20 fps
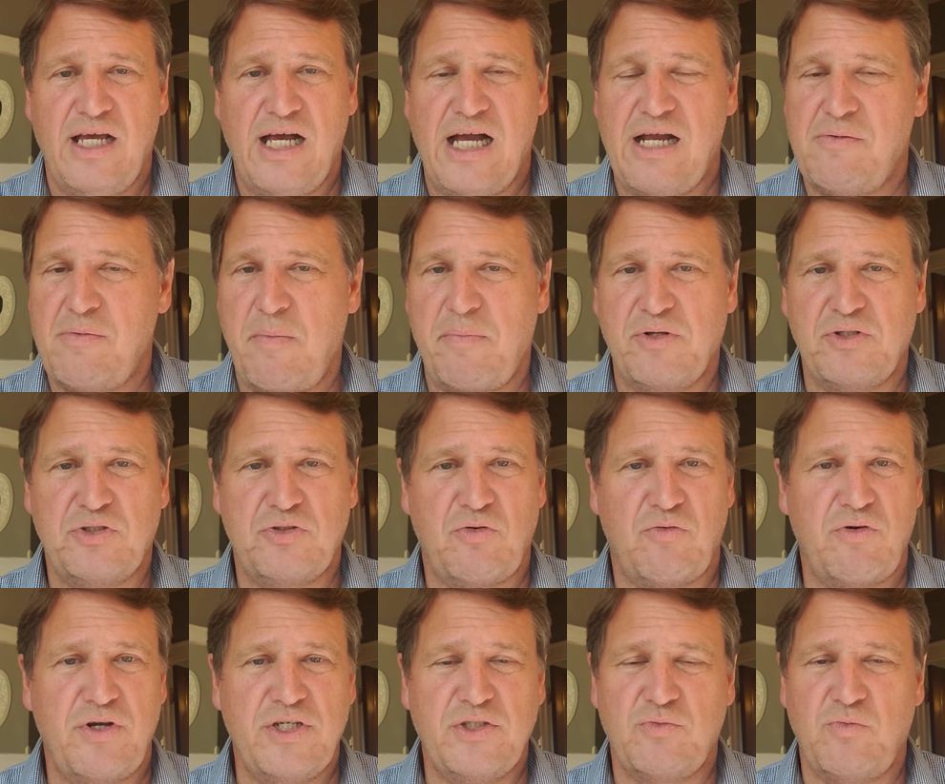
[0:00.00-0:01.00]
I remember
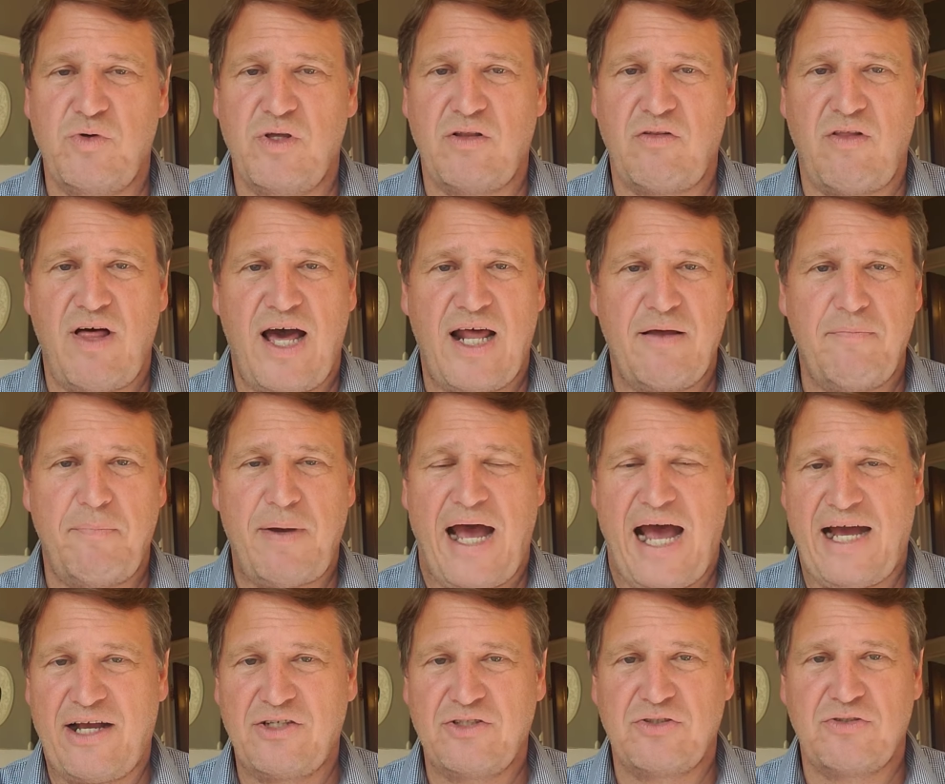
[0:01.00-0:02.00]
stories with a lot of
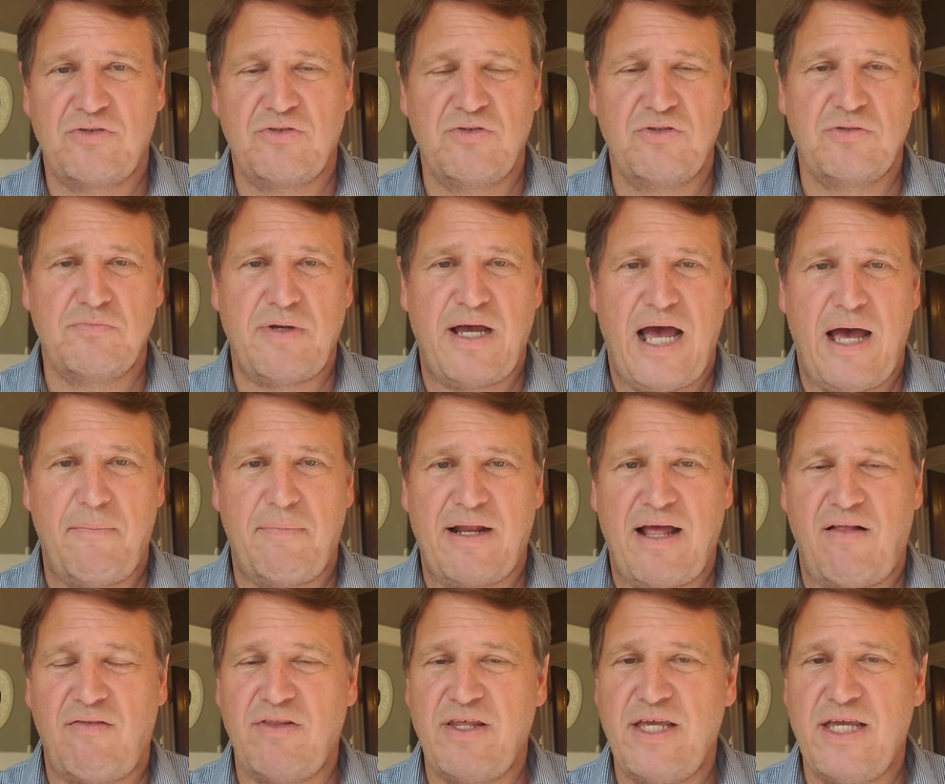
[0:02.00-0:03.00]
boxers, Muhammad
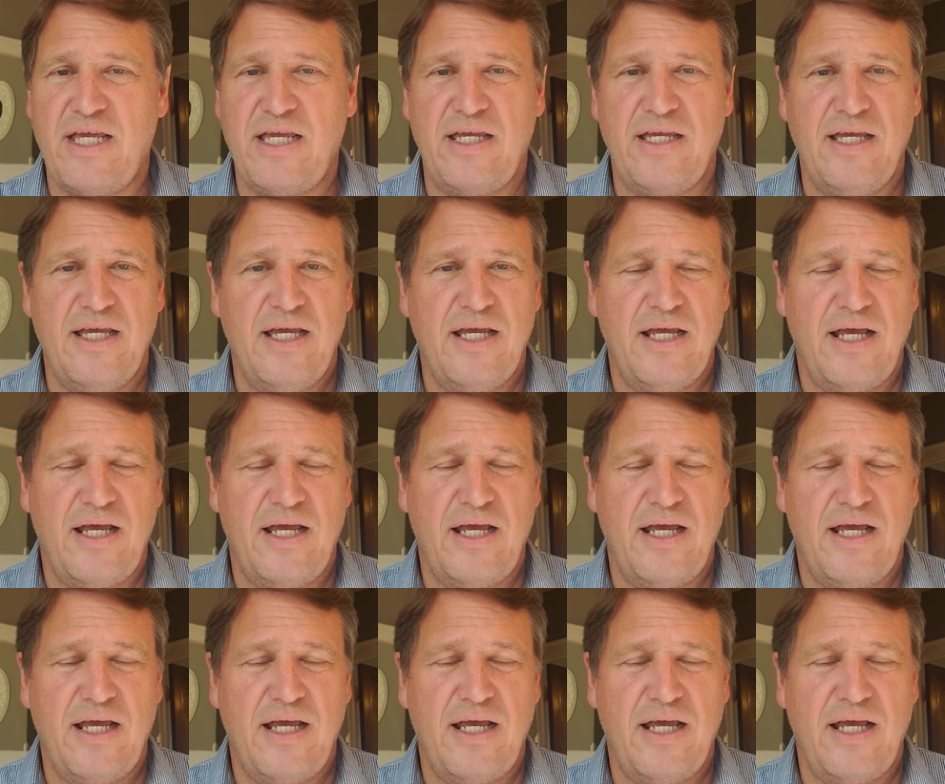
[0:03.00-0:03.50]
Ali,